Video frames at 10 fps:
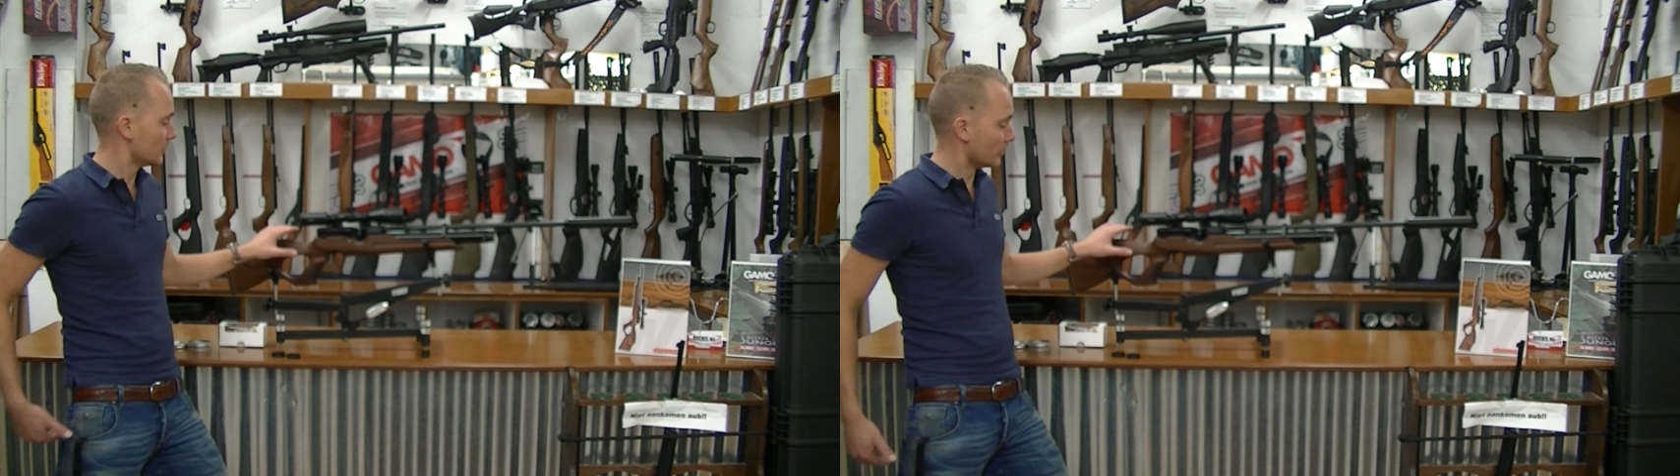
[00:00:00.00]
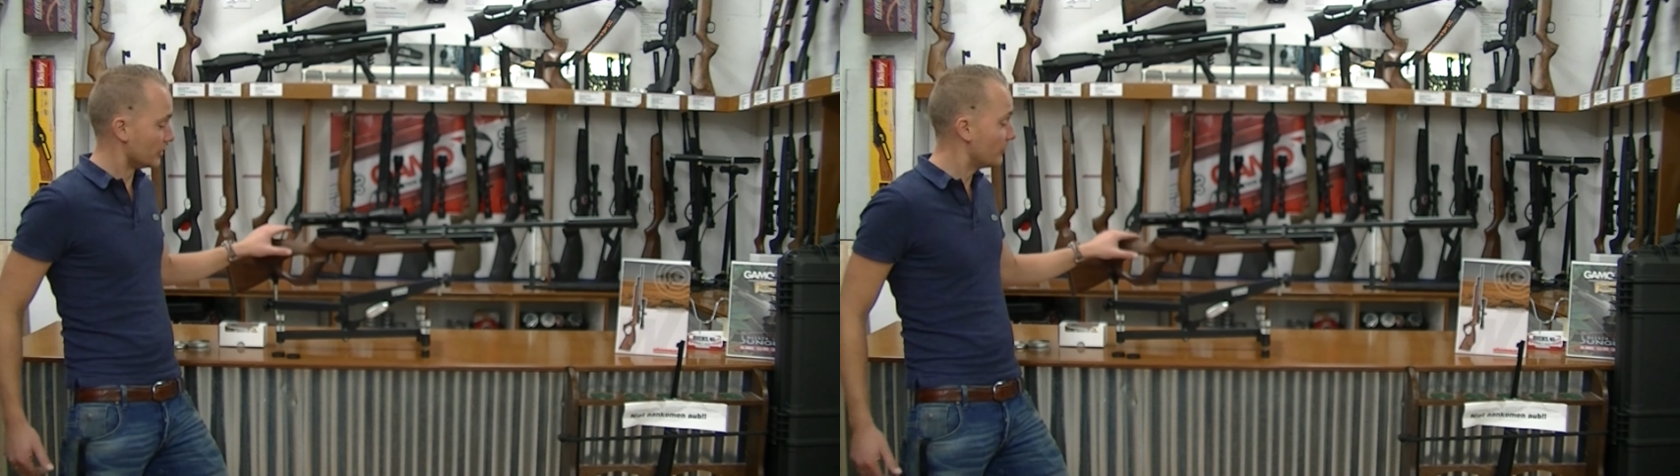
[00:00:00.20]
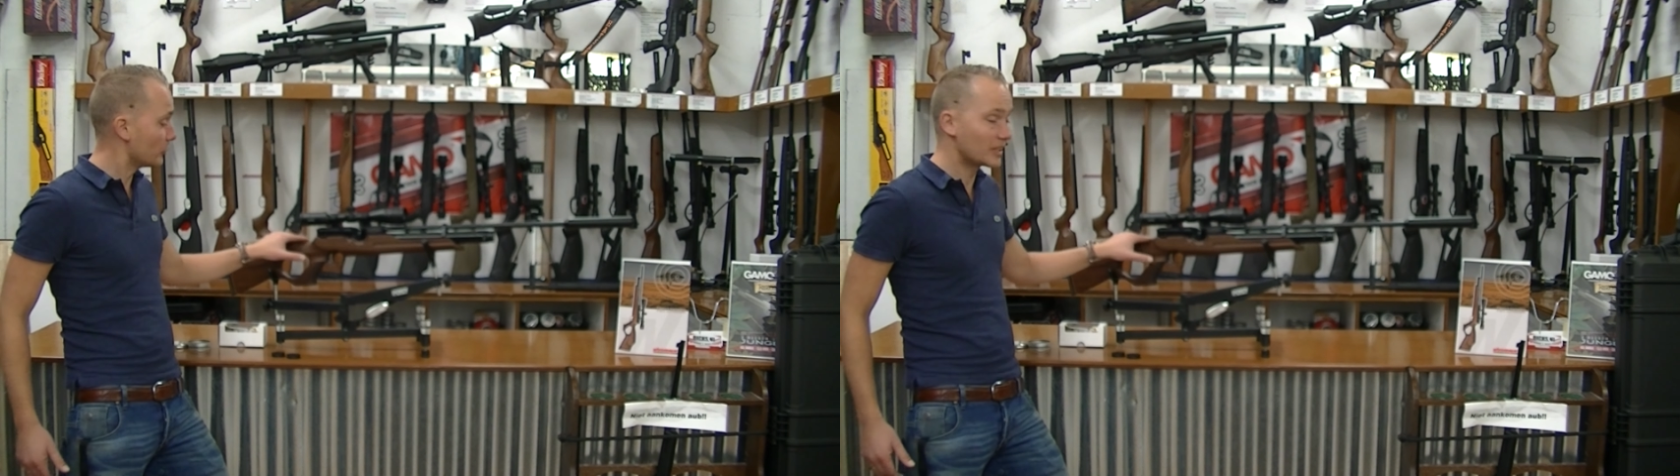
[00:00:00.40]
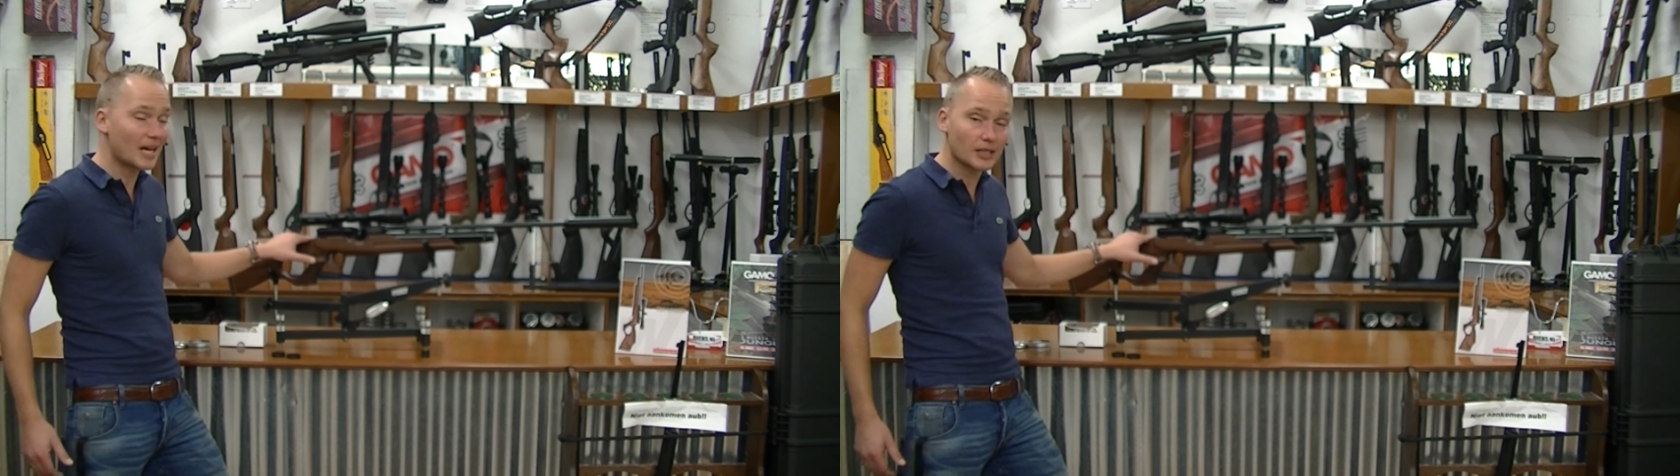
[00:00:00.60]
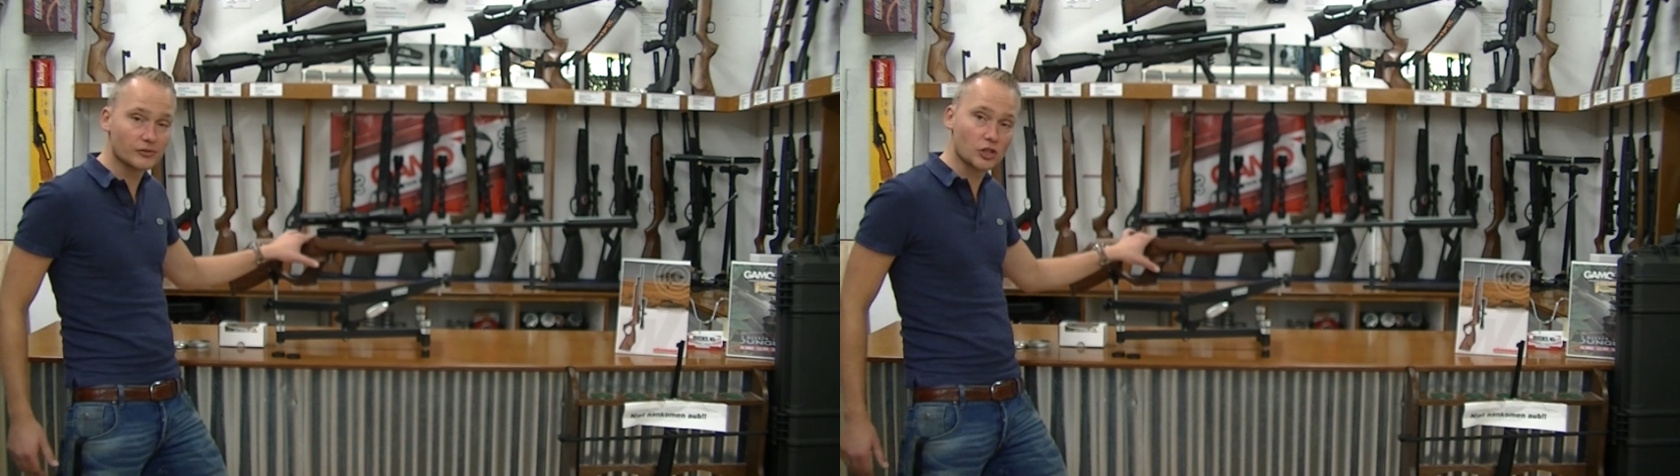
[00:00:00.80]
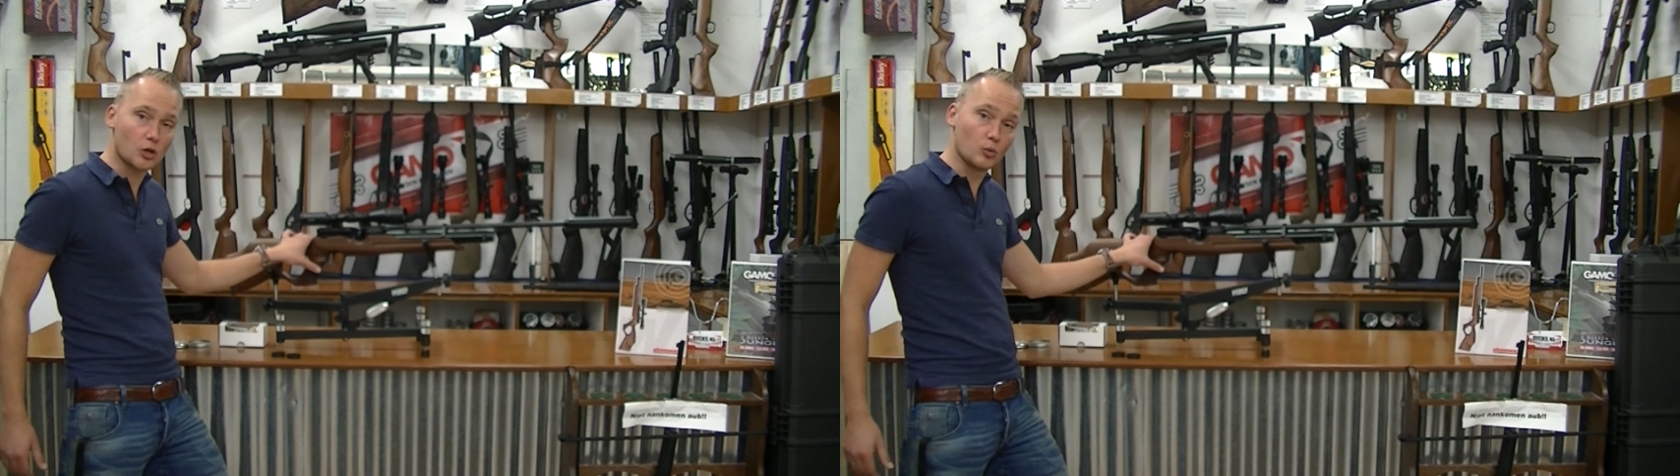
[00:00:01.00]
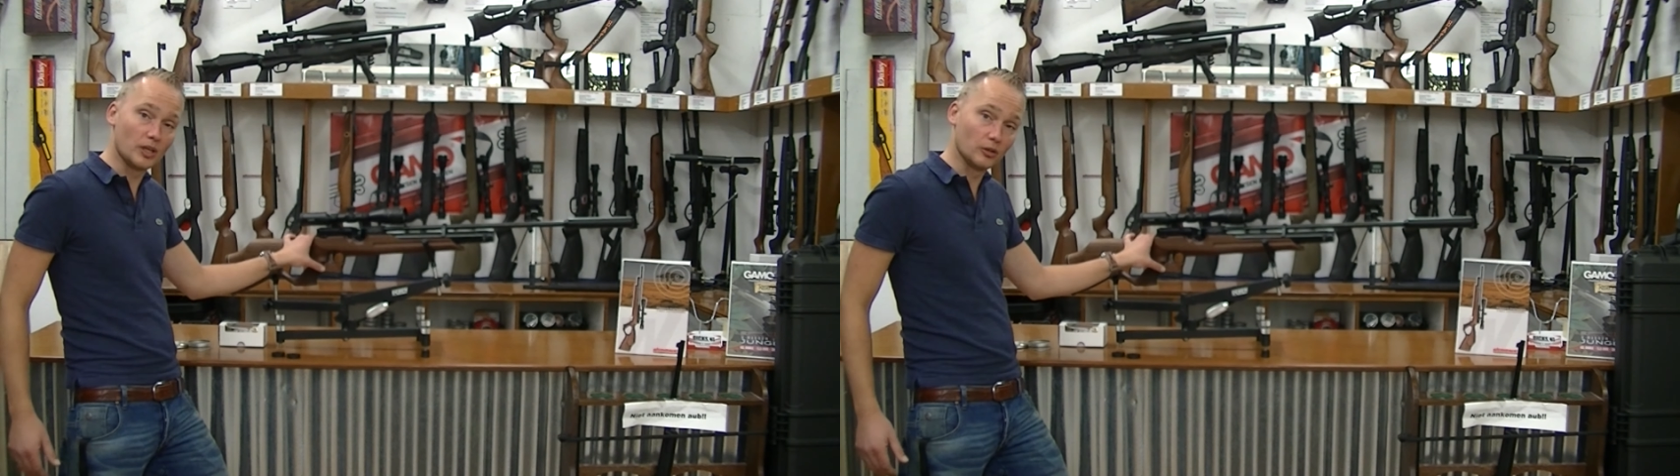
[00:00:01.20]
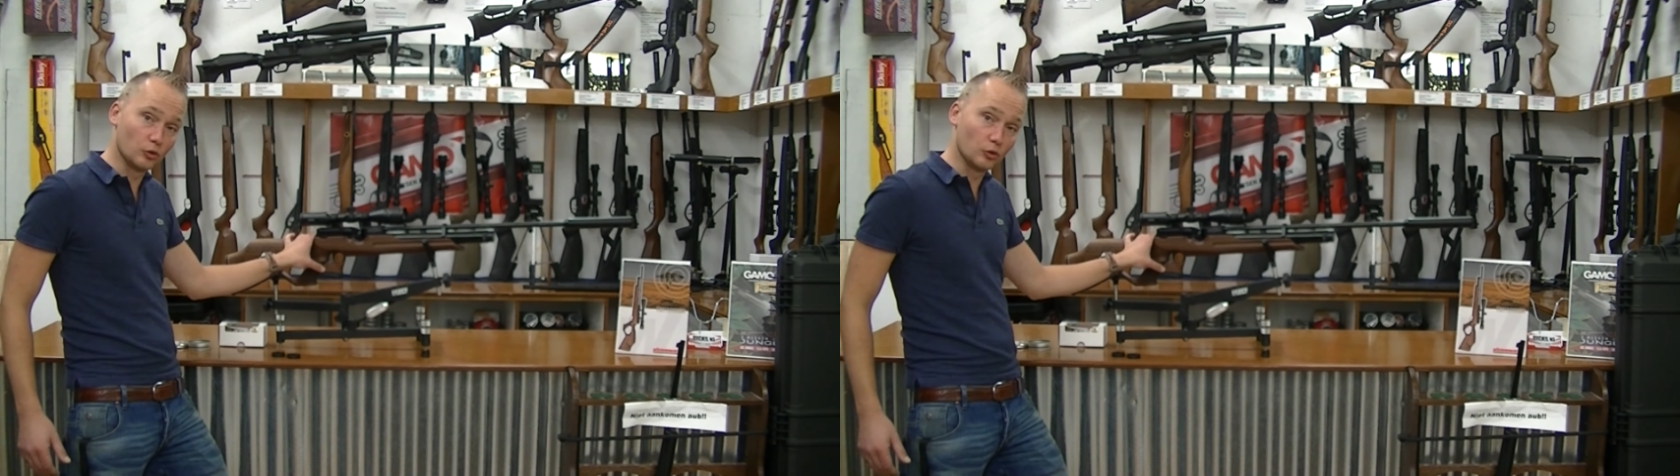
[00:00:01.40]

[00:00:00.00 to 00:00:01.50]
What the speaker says: different kind of stock with a